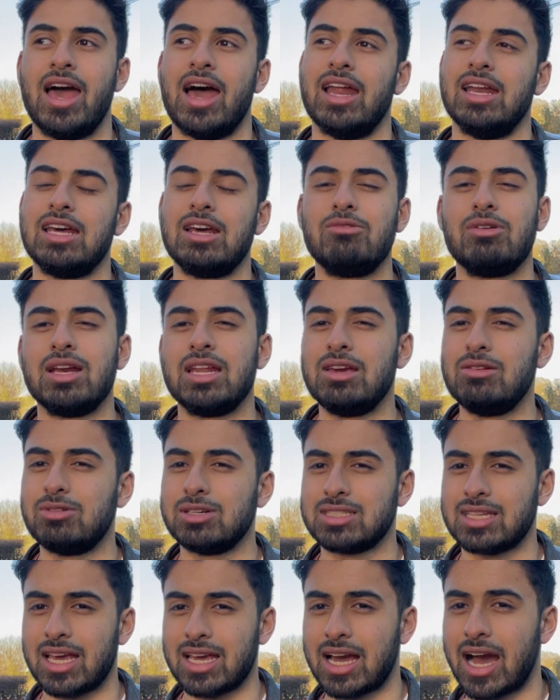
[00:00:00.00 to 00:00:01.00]
And then when he
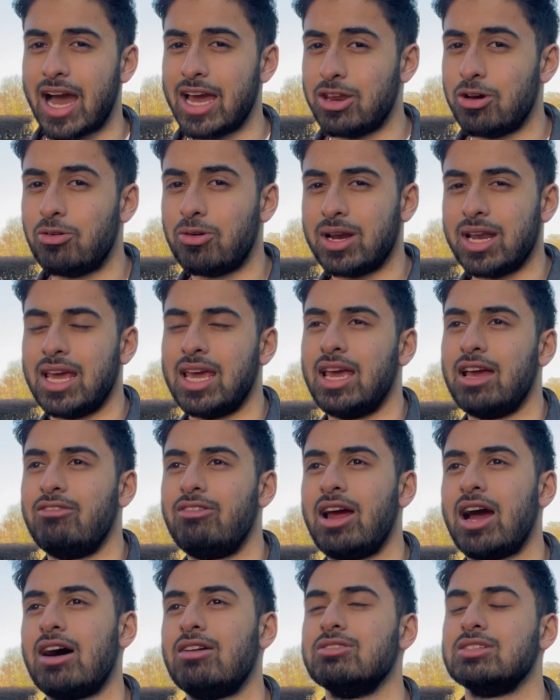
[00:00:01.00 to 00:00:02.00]
was like, I don't want to
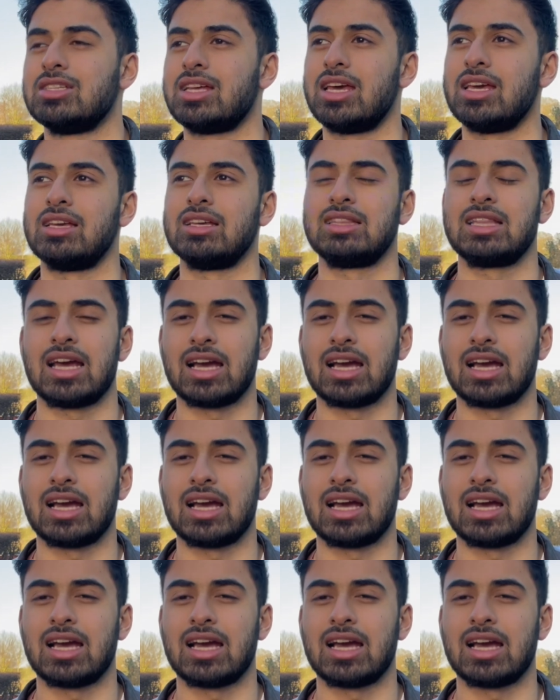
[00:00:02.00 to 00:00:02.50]
hear it, I was like,